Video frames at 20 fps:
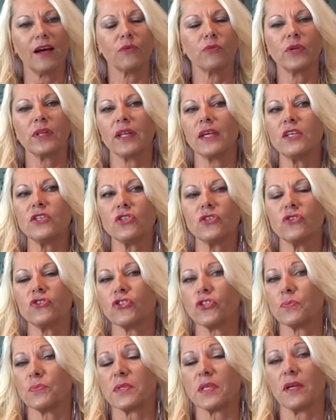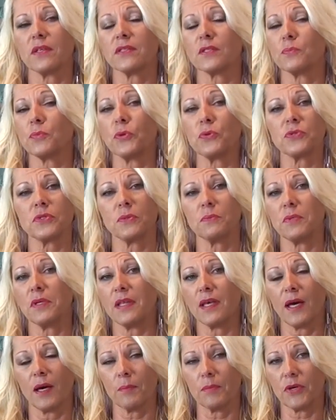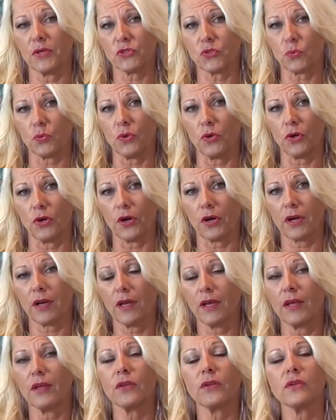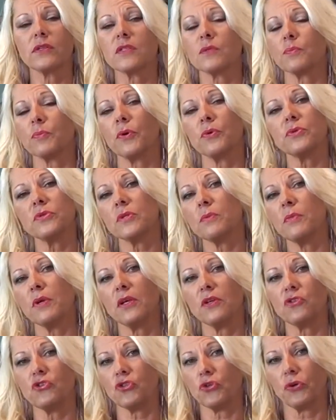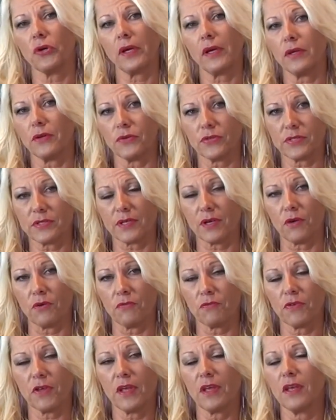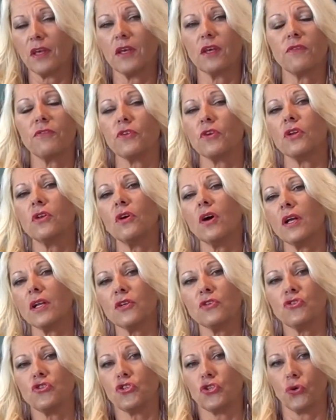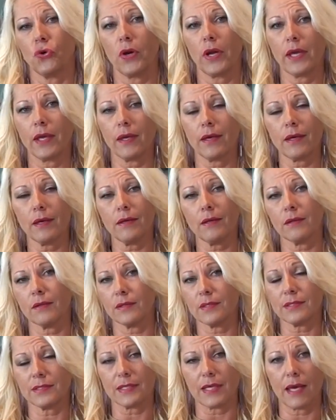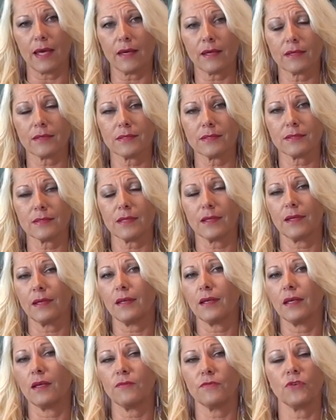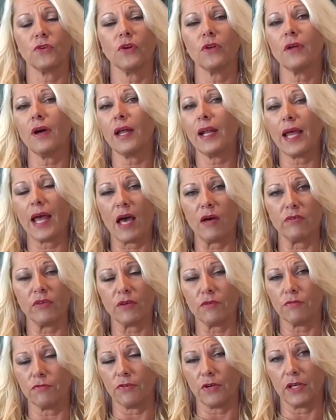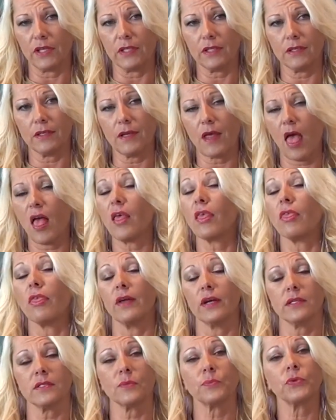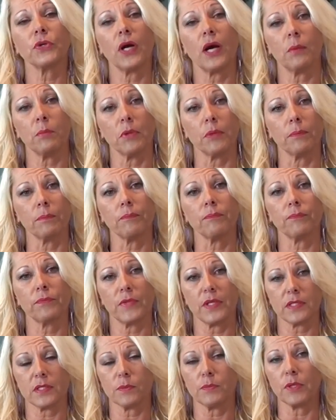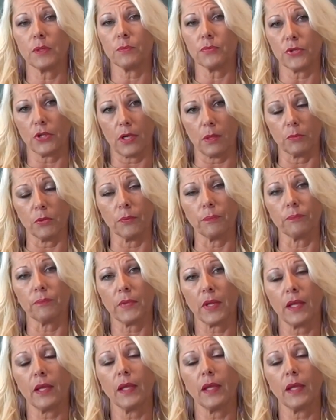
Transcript: Relationships aren't supposed to be that much work. You're supposed to be enjoying yourself. If you're not enjoying the sex, if you're not having fun, there's a problem. There's a big problem.